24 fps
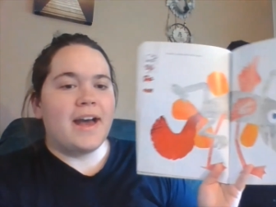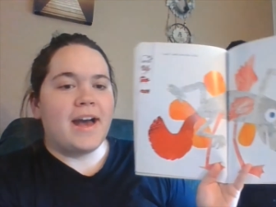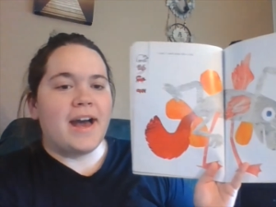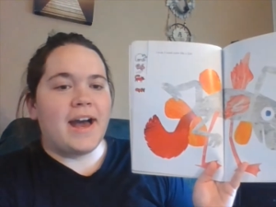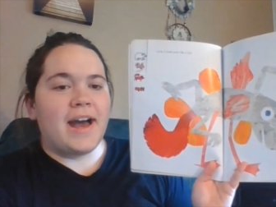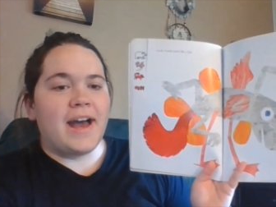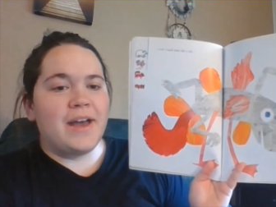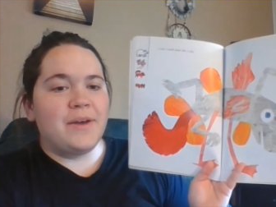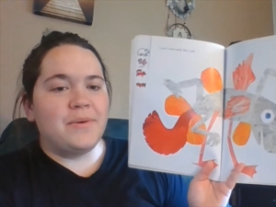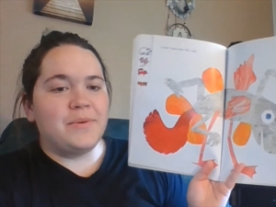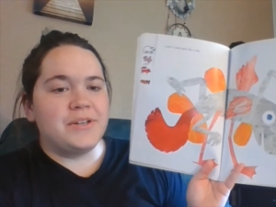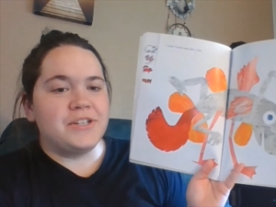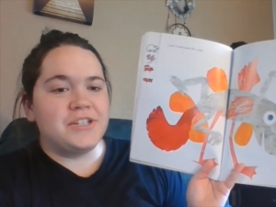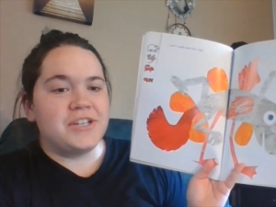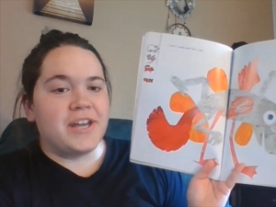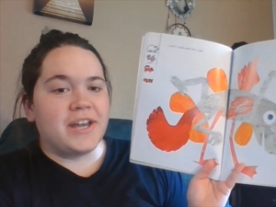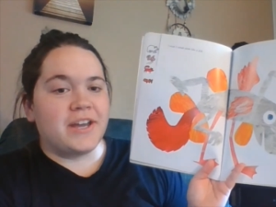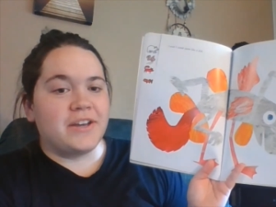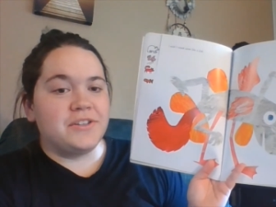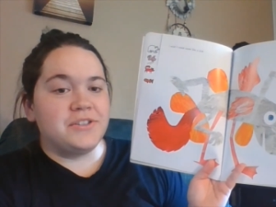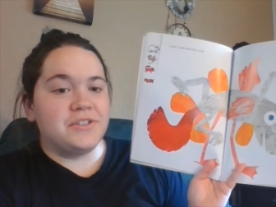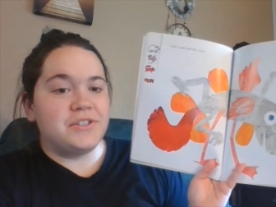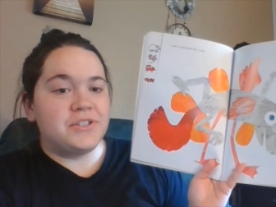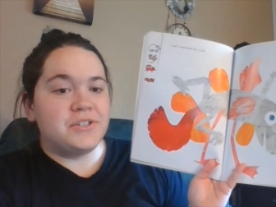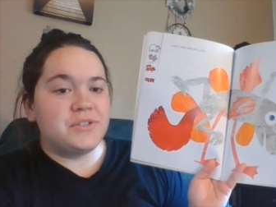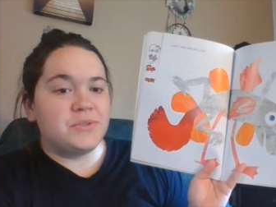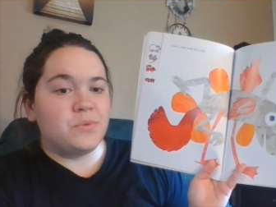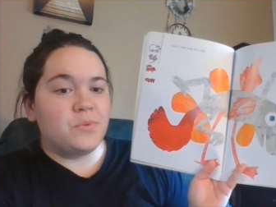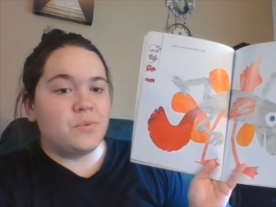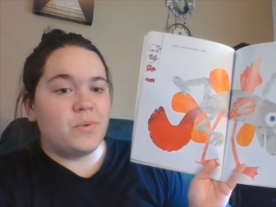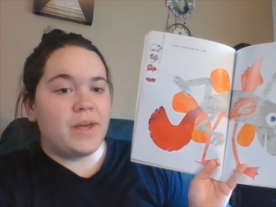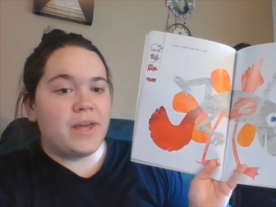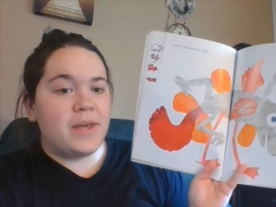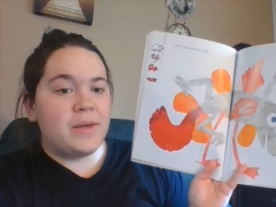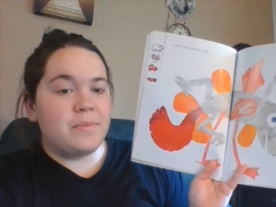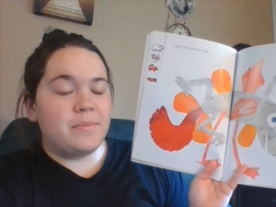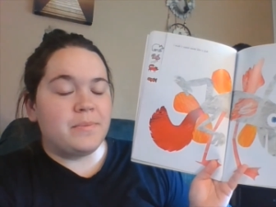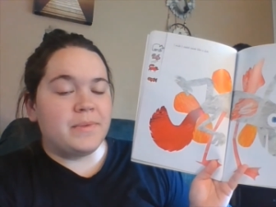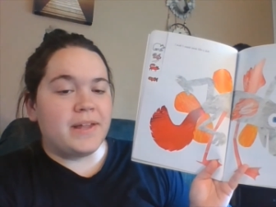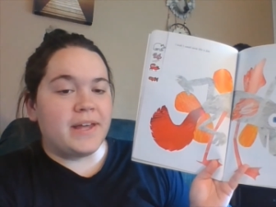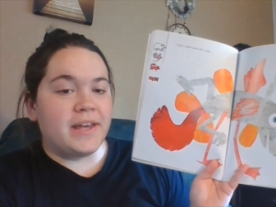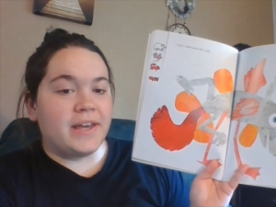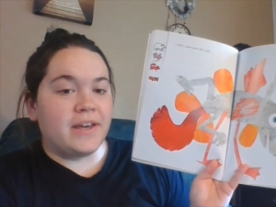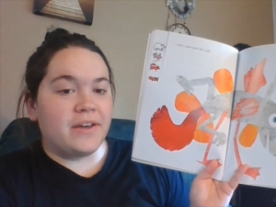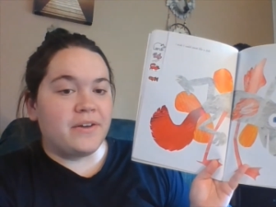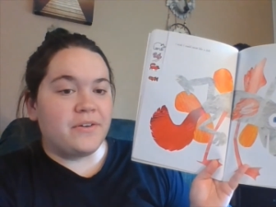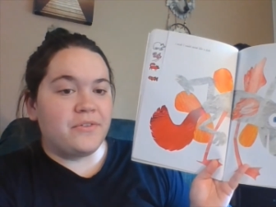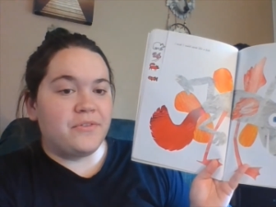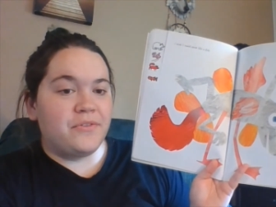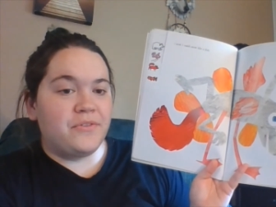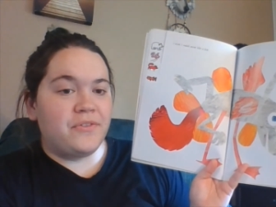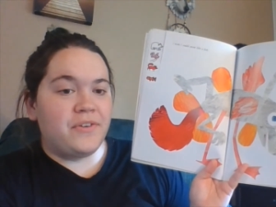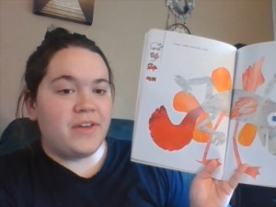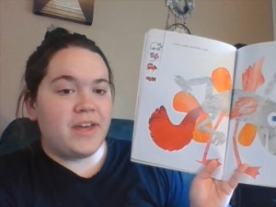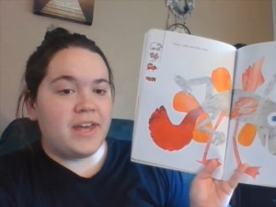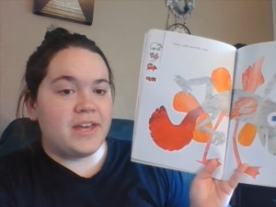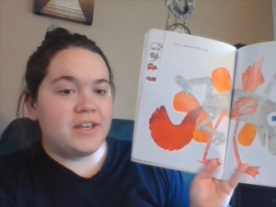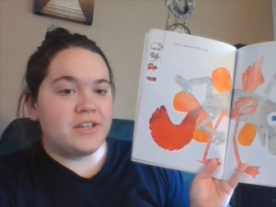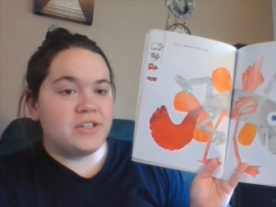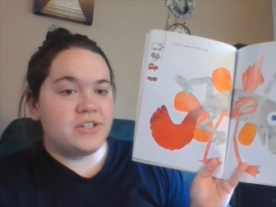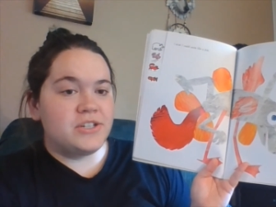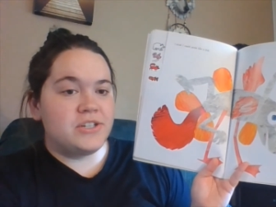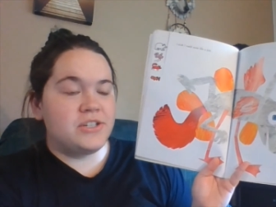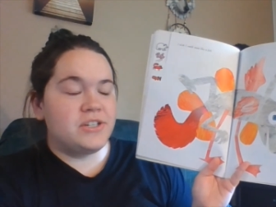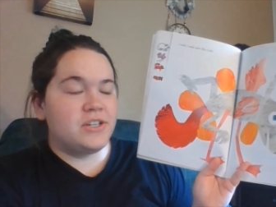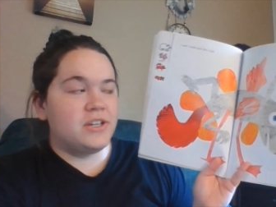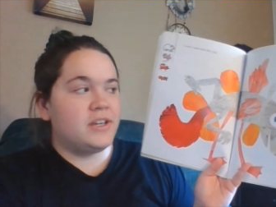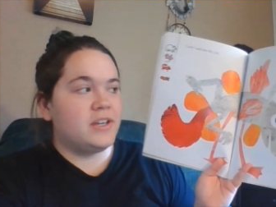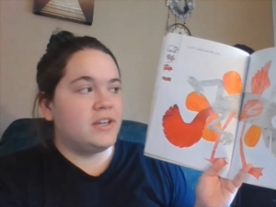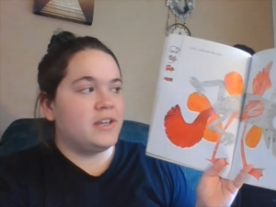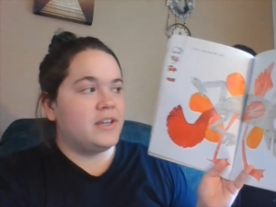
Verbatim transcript: I wish I could swim like a fish.